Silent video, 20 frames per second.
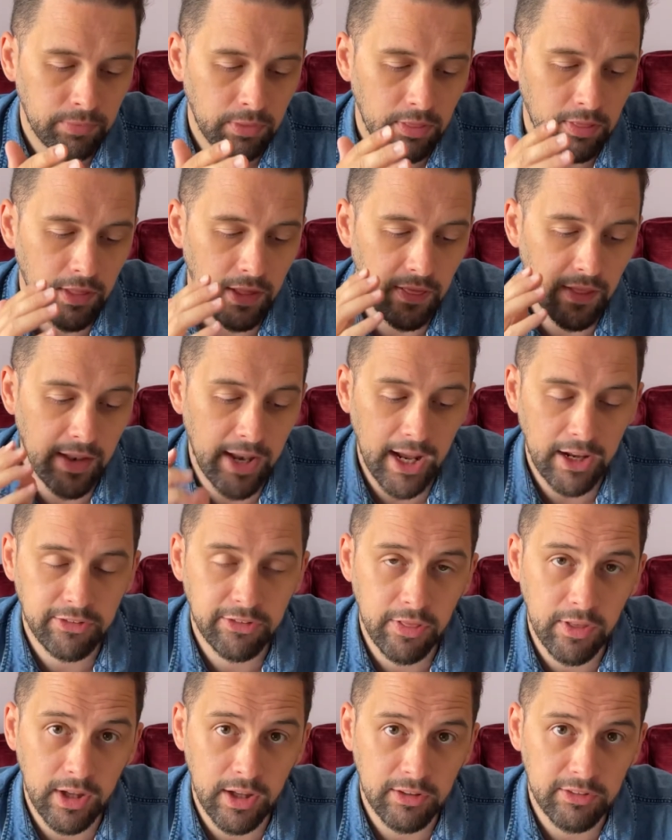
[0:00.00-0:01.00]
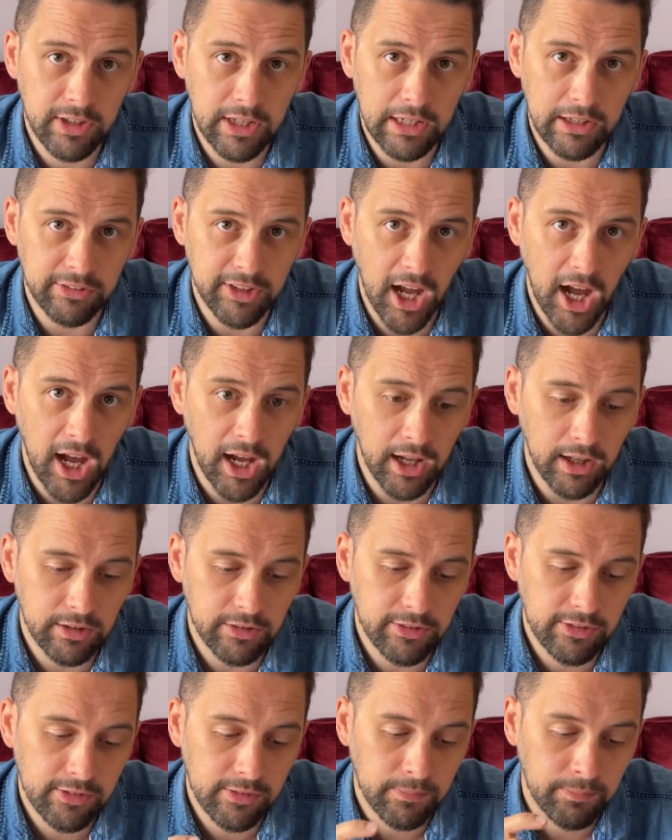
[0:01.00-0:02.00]
then the next 13 is
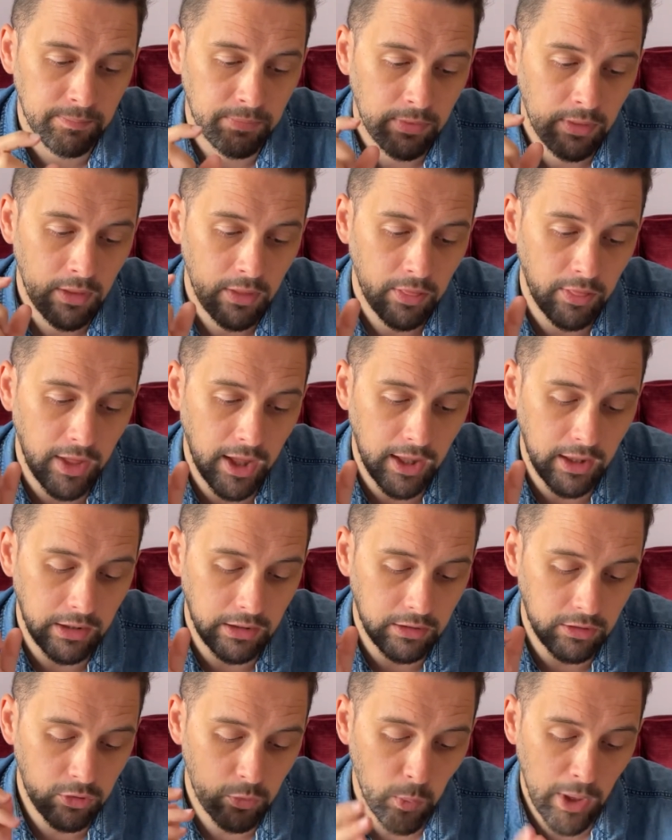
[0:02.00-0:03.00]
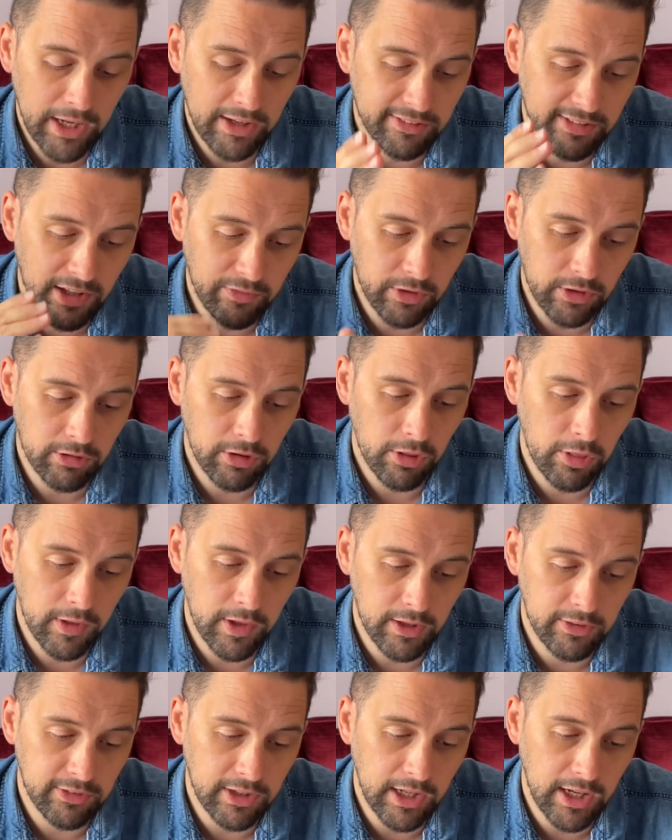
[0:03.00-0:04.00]
hearts, then 27 to
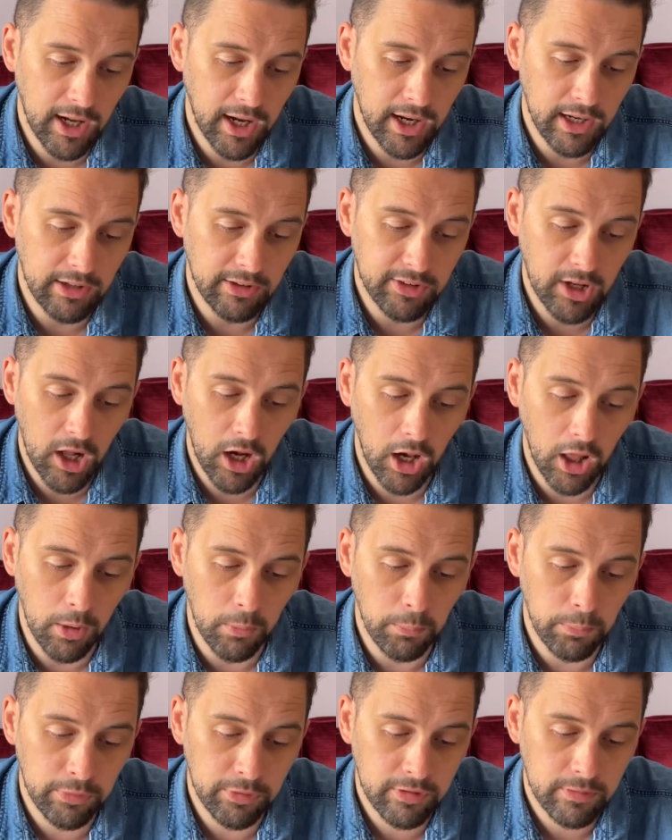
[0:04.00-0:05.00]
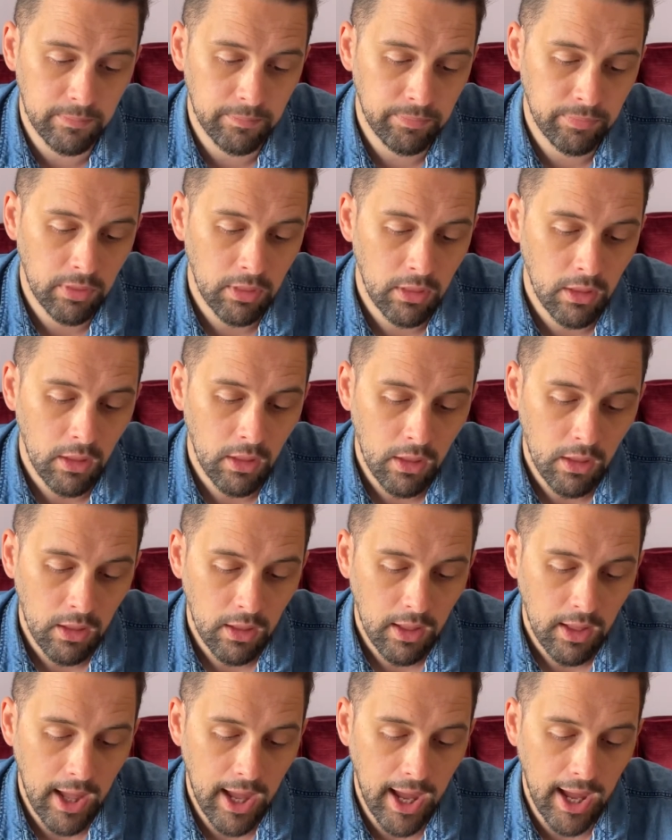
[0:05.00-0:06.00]
39 is clubs,
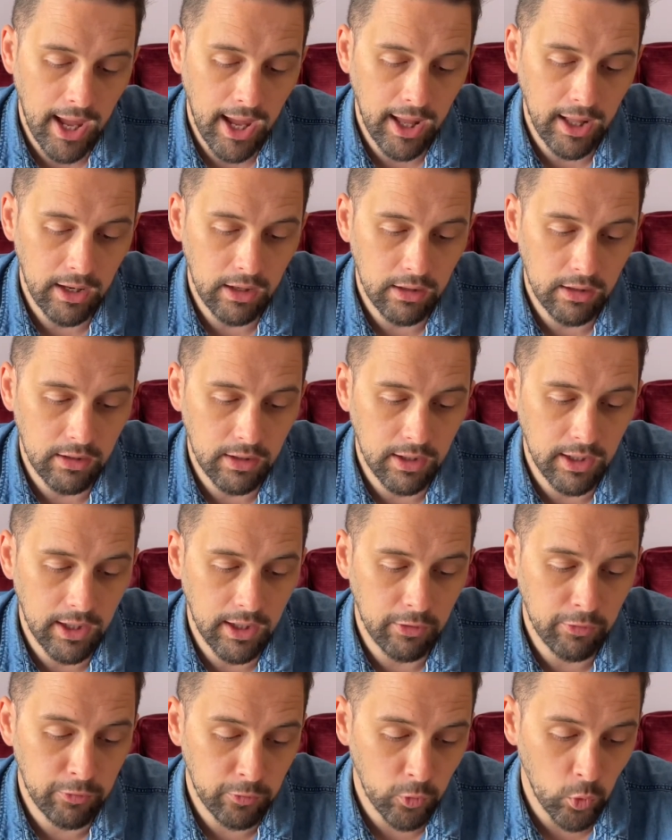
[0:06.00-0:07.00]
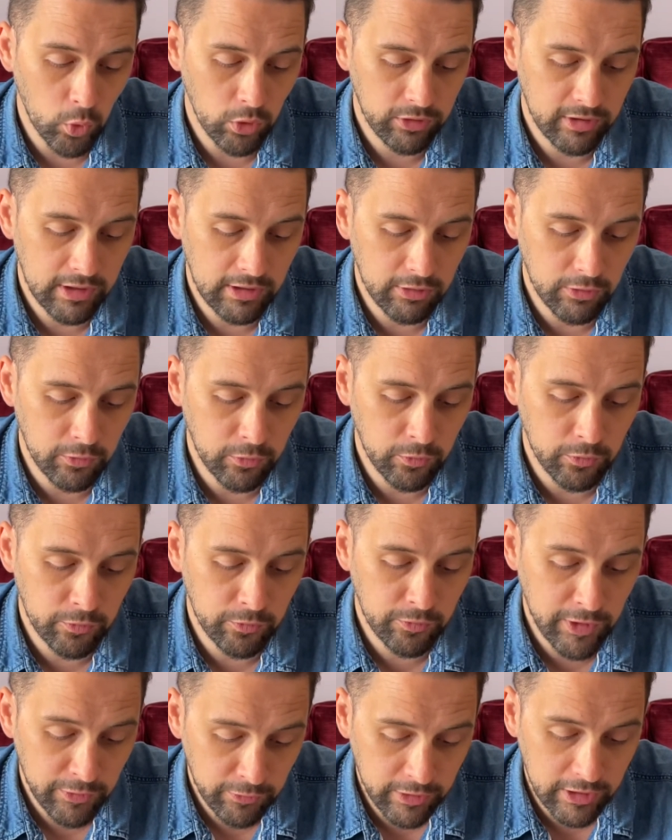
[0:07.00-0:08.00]
and 40 to
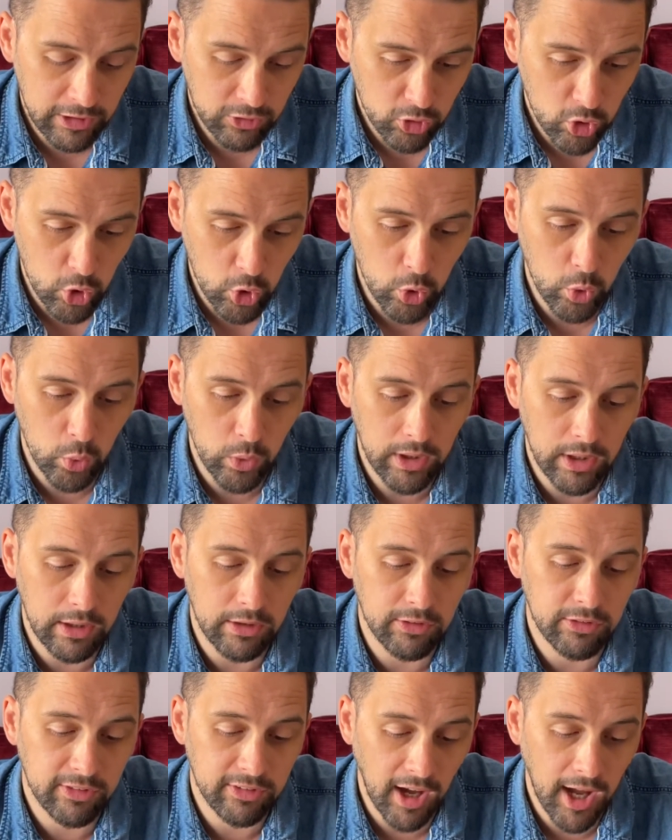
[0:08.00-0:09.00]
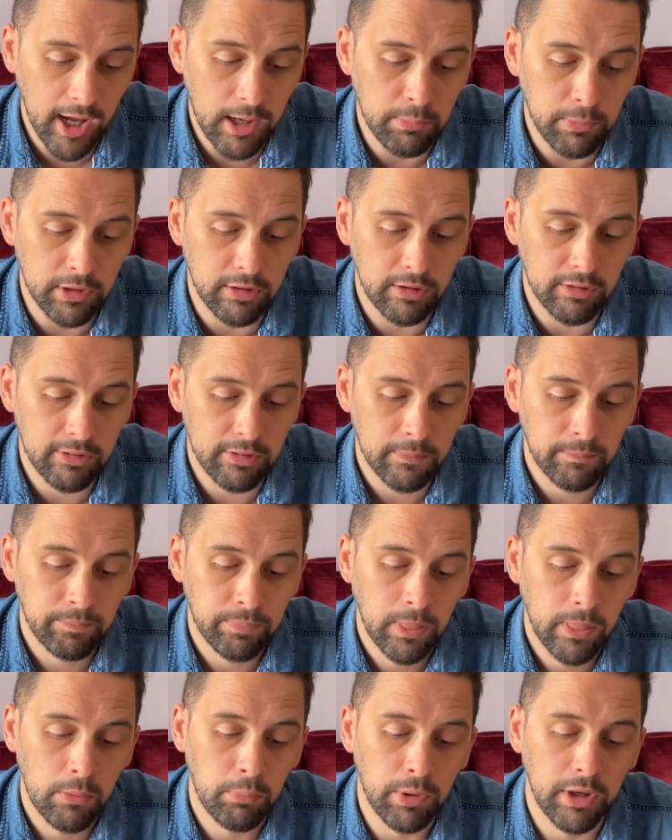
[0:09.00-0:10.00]
52 is diamonds,
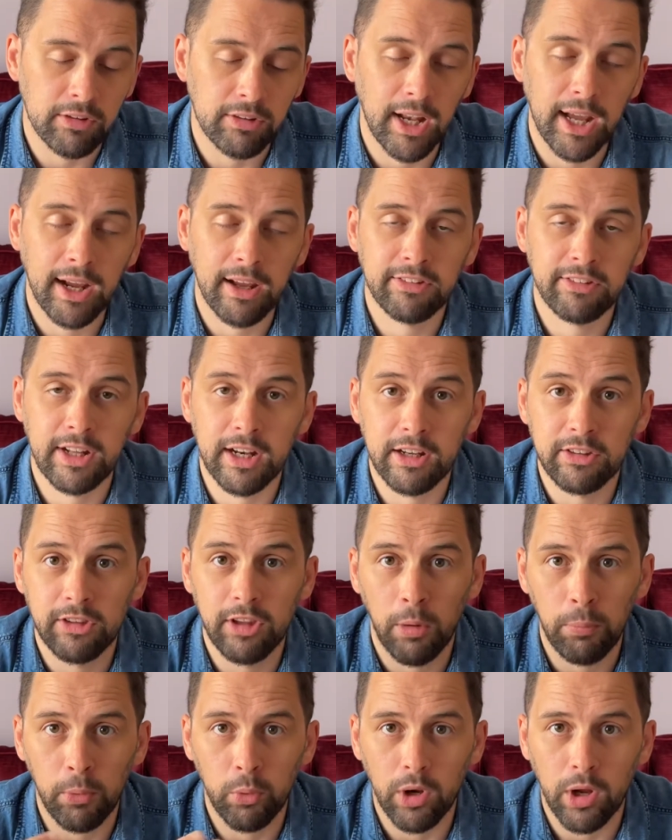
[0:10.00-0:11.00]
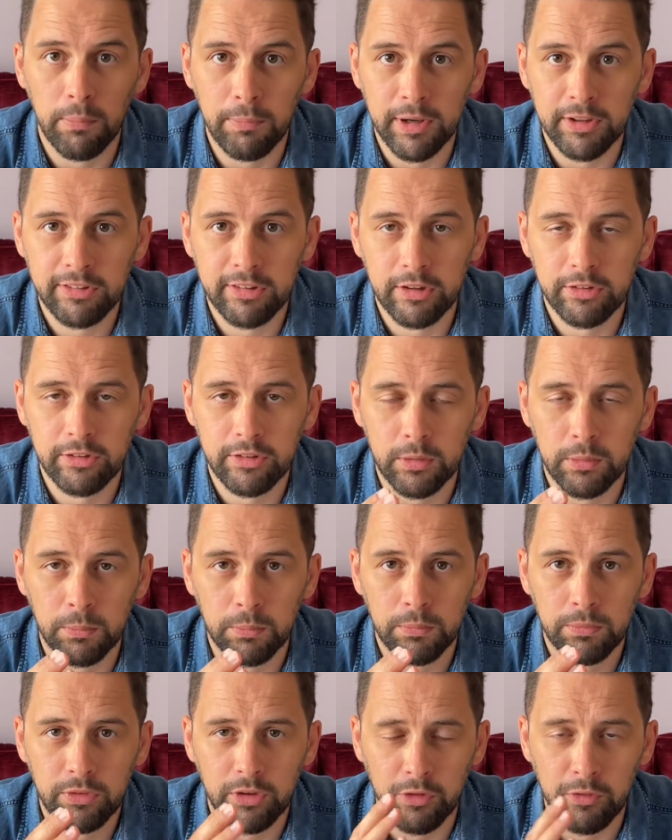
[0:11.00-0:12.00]
because like I said, I doubled up my system.
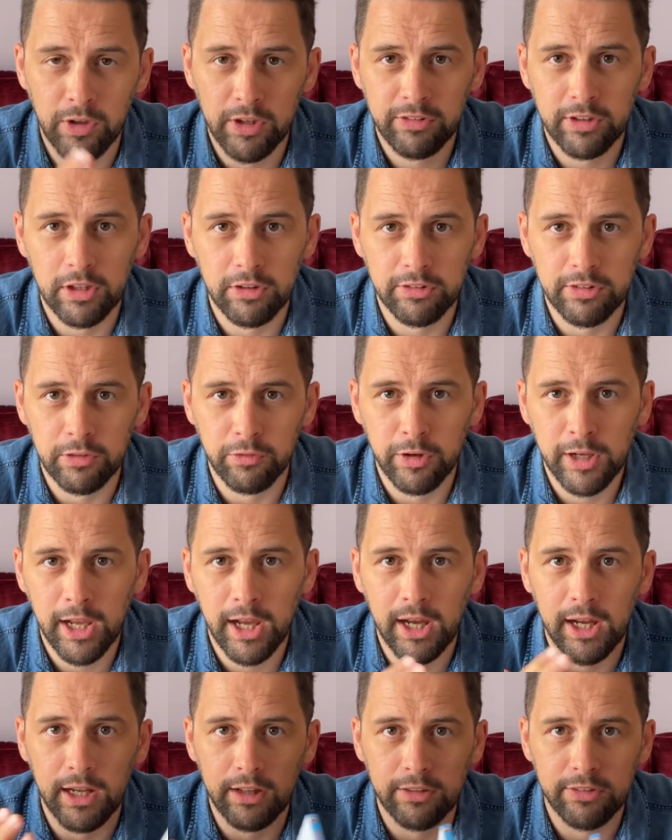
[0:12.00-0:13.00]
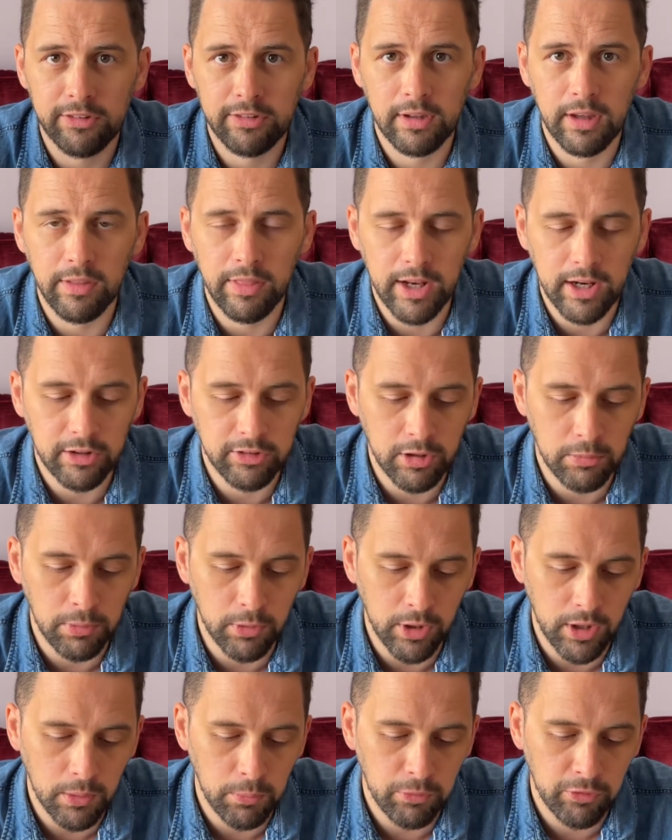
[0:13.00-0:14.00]
So first I used it for cards, and then I doubled it
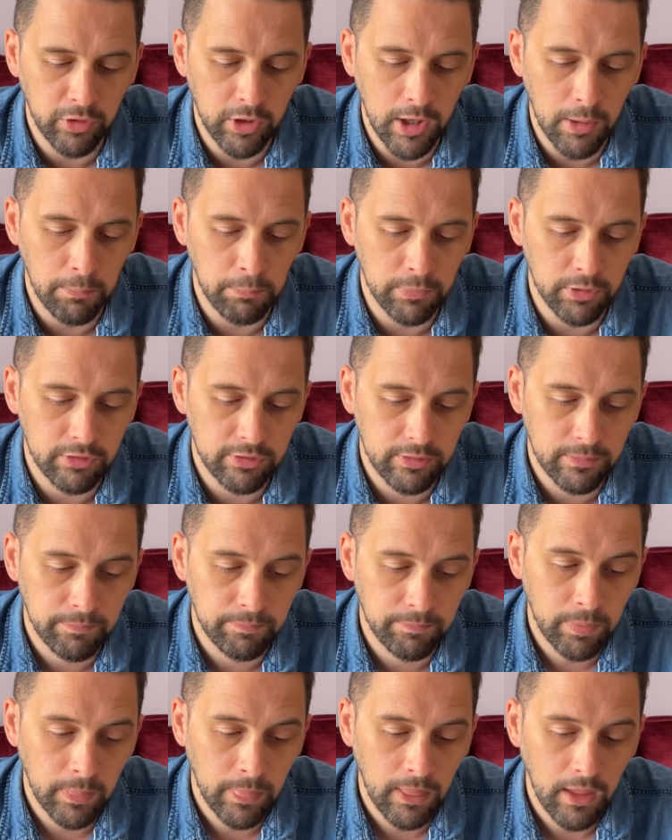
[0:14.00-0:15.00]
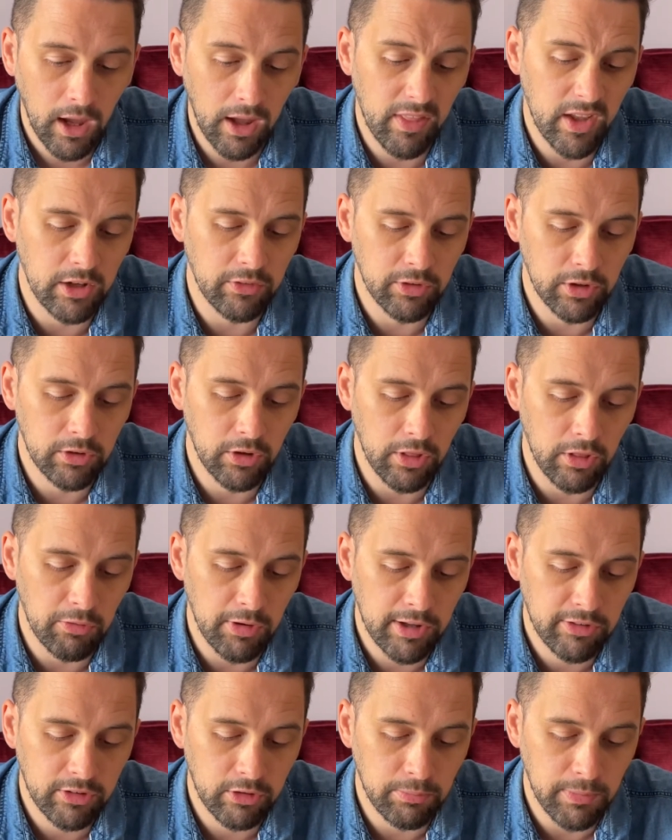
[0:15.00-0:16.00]
up for numbers, and then you've just got the
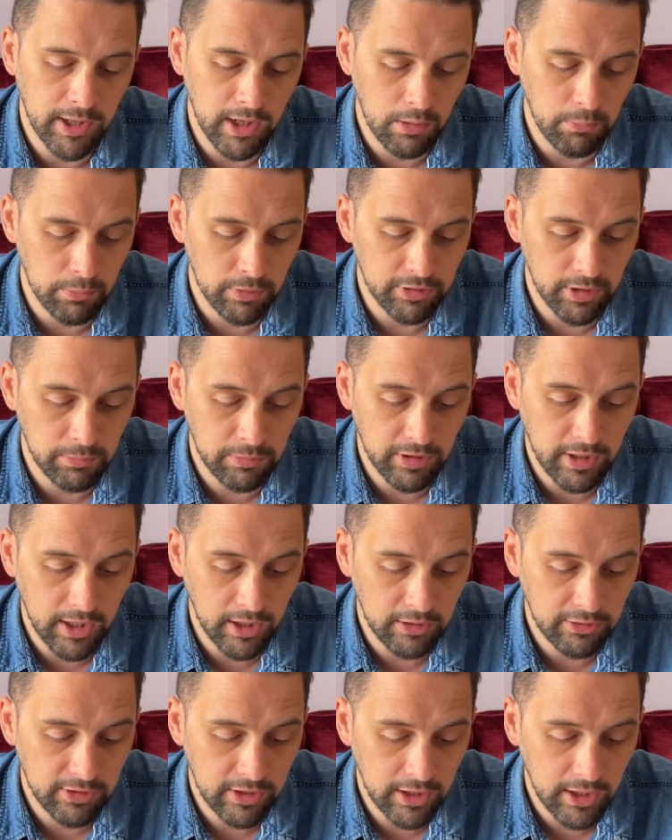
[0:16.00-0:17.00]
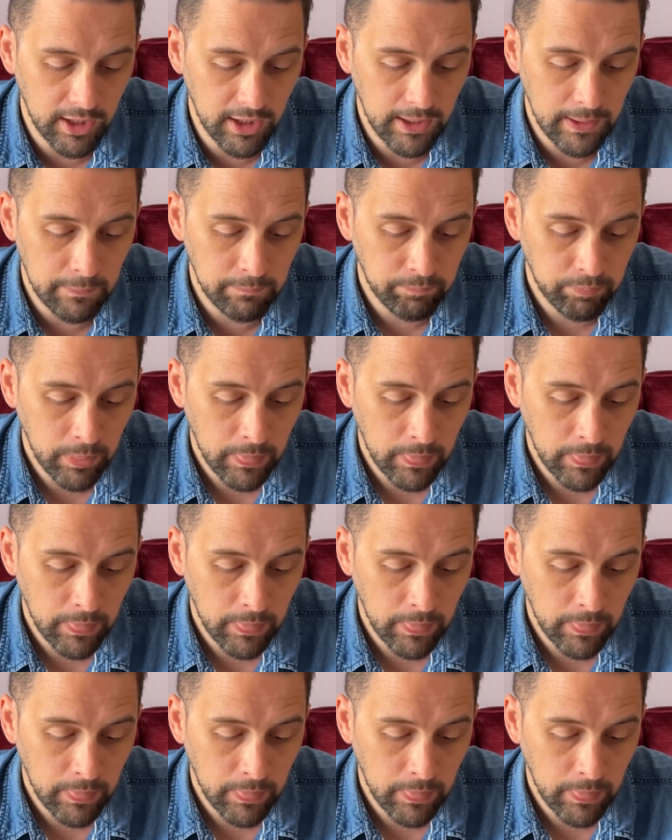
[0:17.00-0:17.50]
rest of my numbers up to 99.